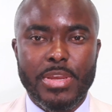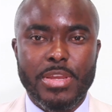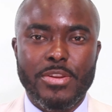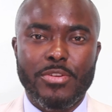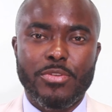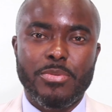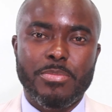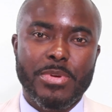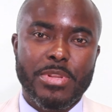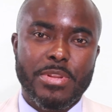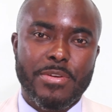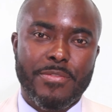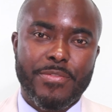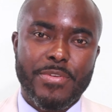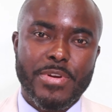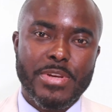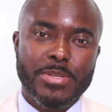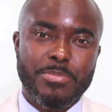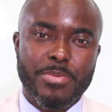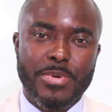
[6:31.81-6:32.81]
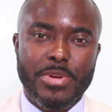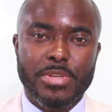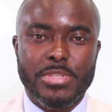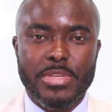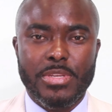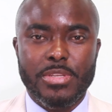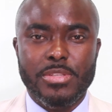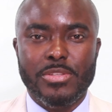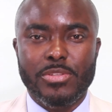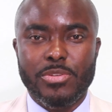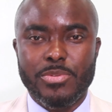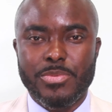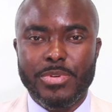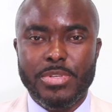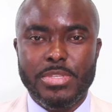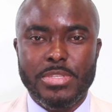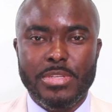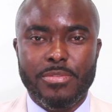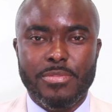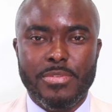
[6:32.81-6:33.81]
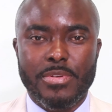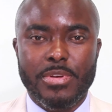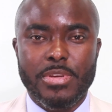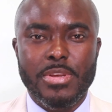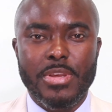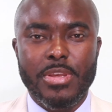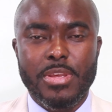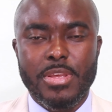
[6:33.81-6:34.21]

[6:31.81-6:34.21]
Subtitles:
and you'll be the first person to receive it.